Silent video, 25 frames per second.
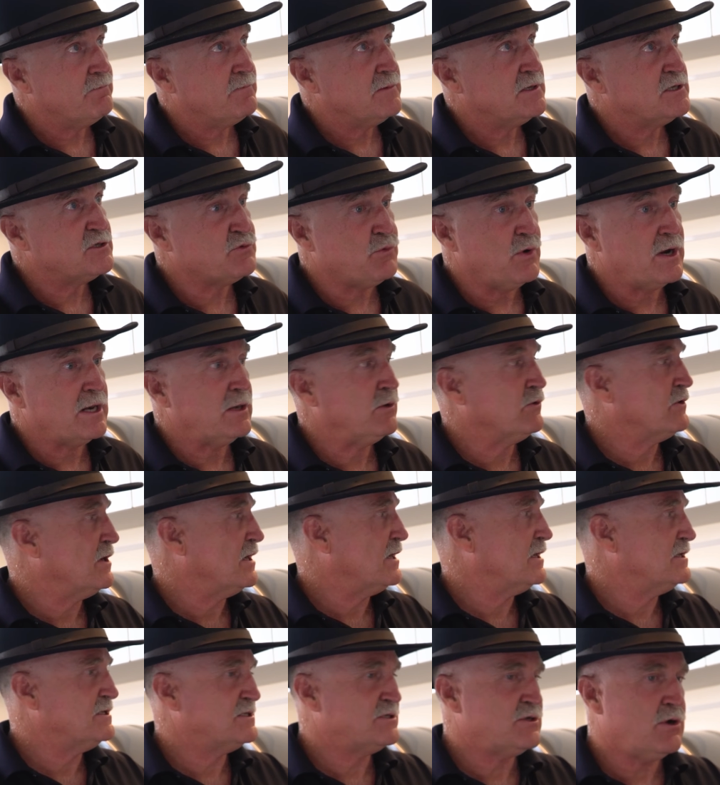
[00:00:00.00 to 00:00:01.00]
sweet
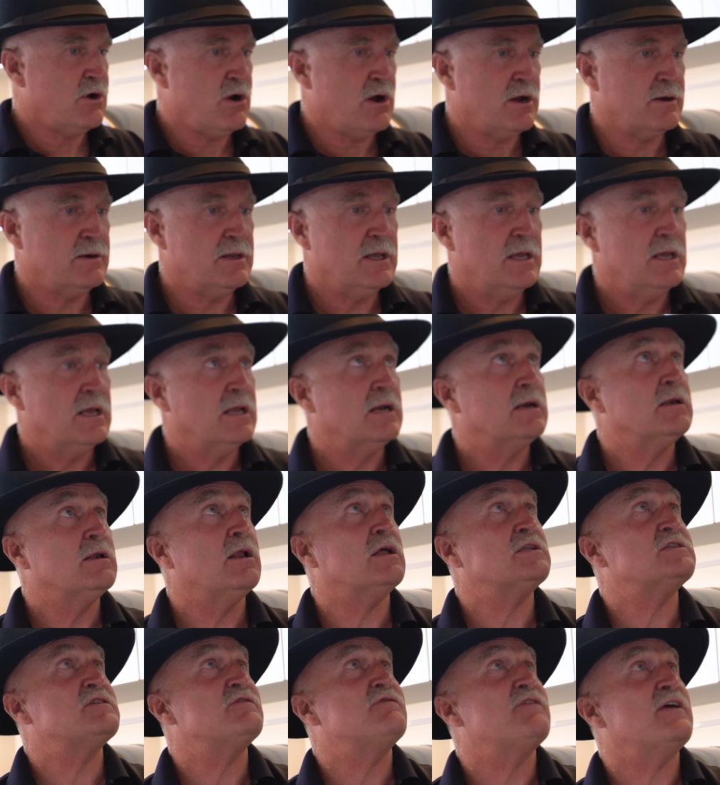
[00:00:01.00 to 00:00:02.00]
looking inside.
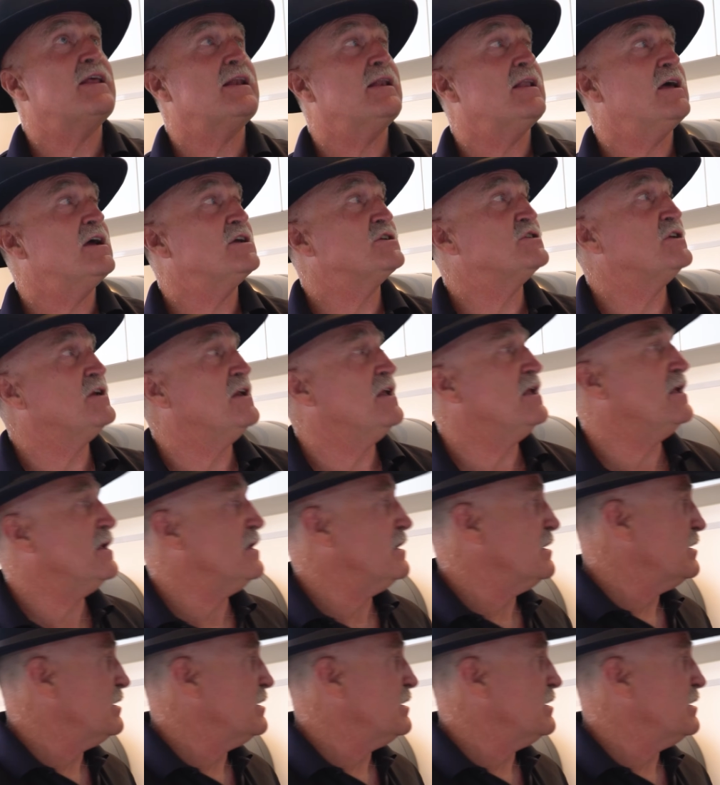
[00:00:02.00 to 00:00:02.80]
Lots of ventilation here,